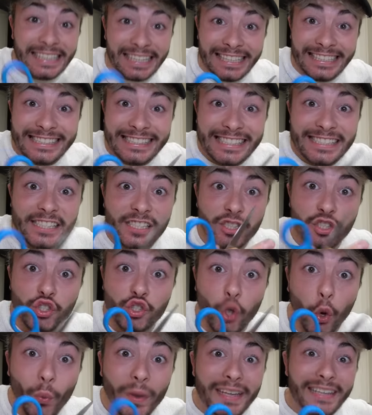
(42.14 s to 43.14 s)
Guys, this is
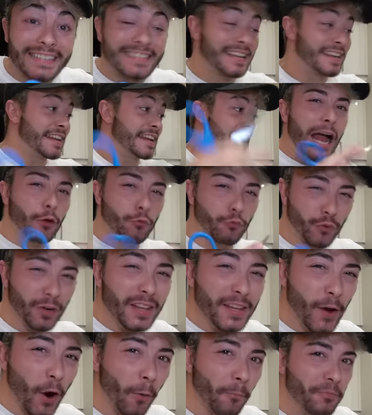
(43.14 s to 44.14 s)
so exciting. I
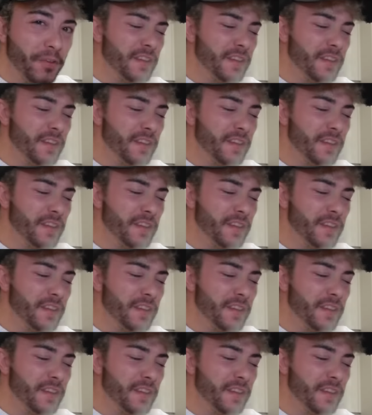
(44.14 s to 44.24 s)
really hope